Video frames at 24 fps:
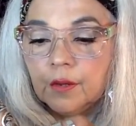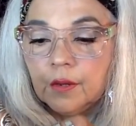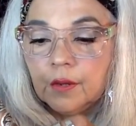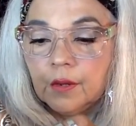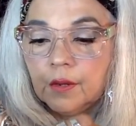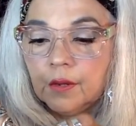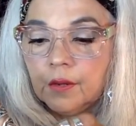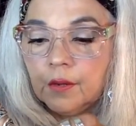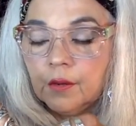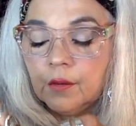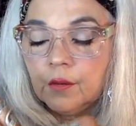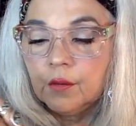
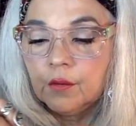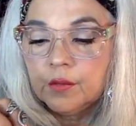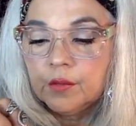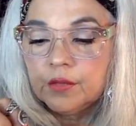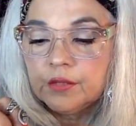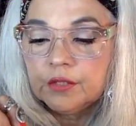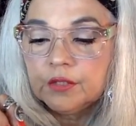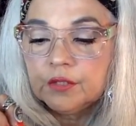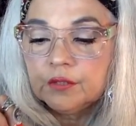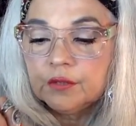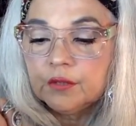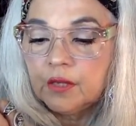I
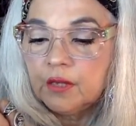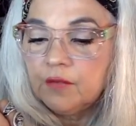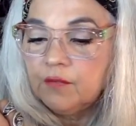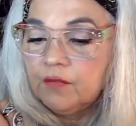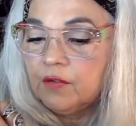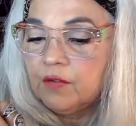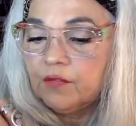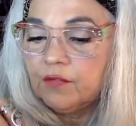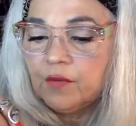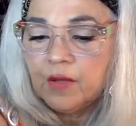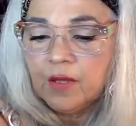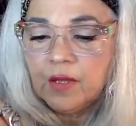always do that. Even
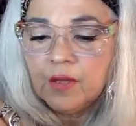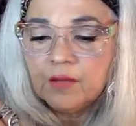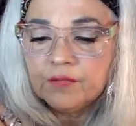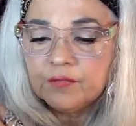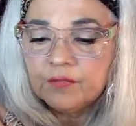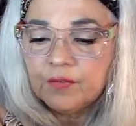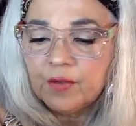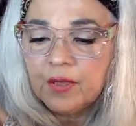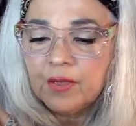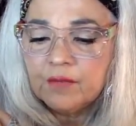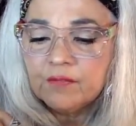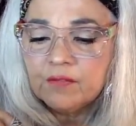if I have if
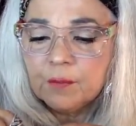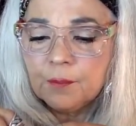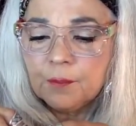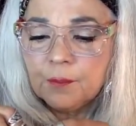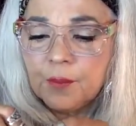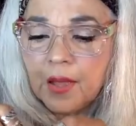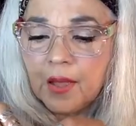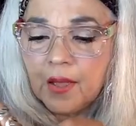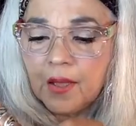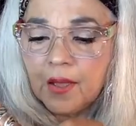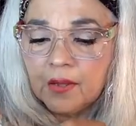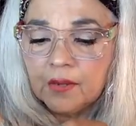I have a
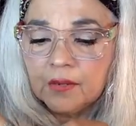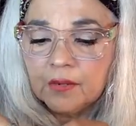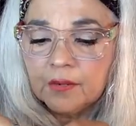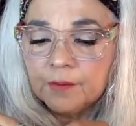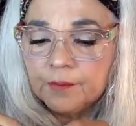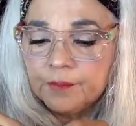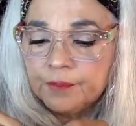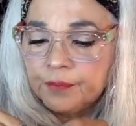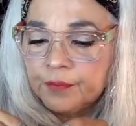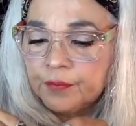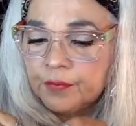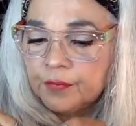bag
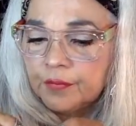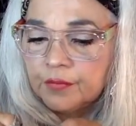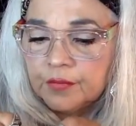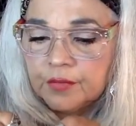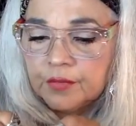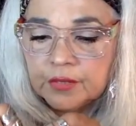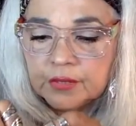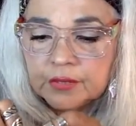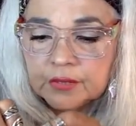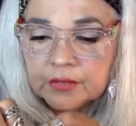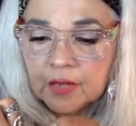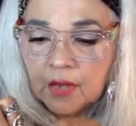
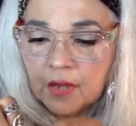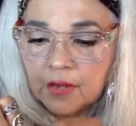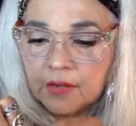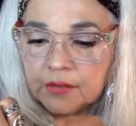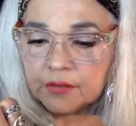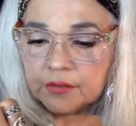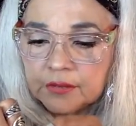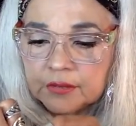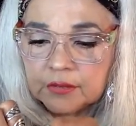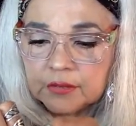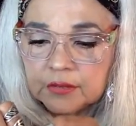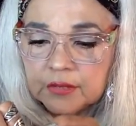that's got a
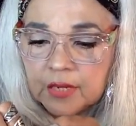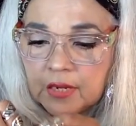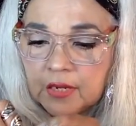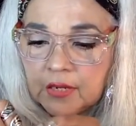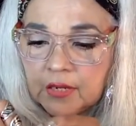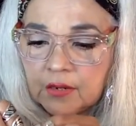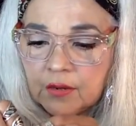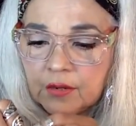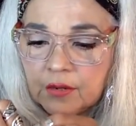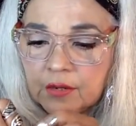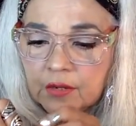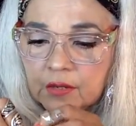stain
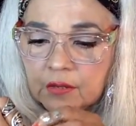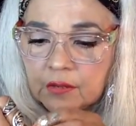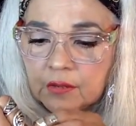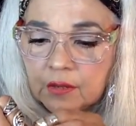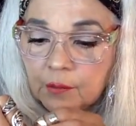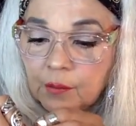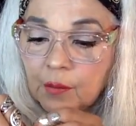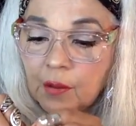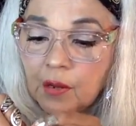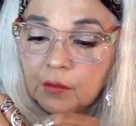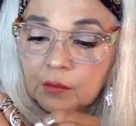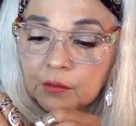on it, I
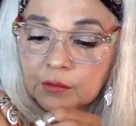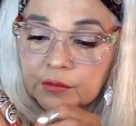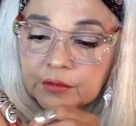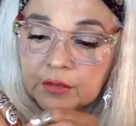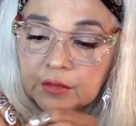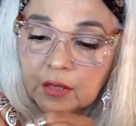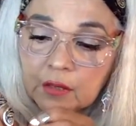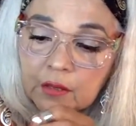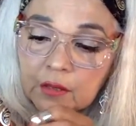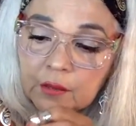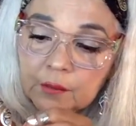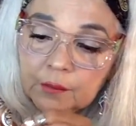probably won't
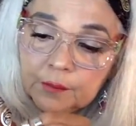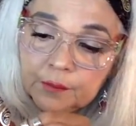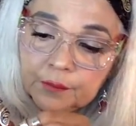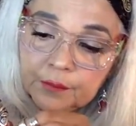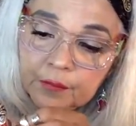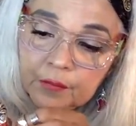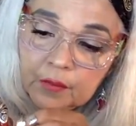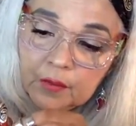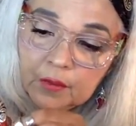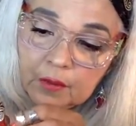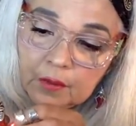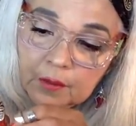sell it
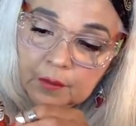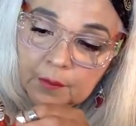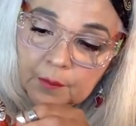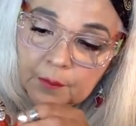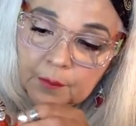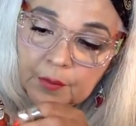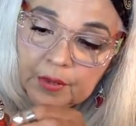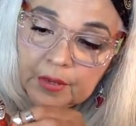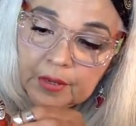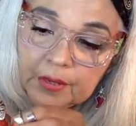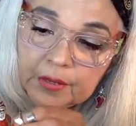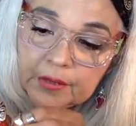
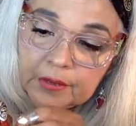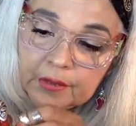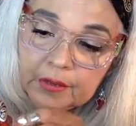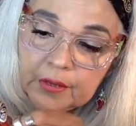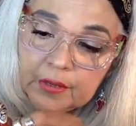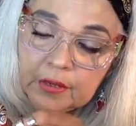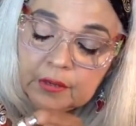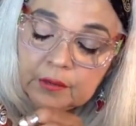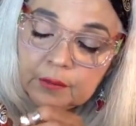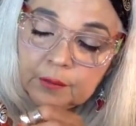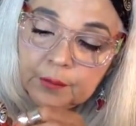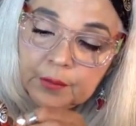but
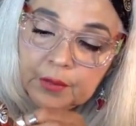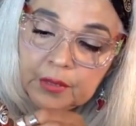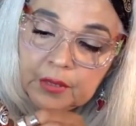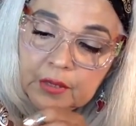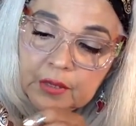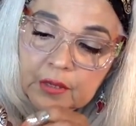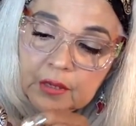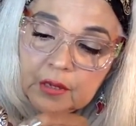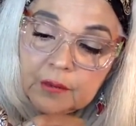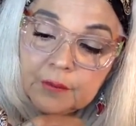it'll be, I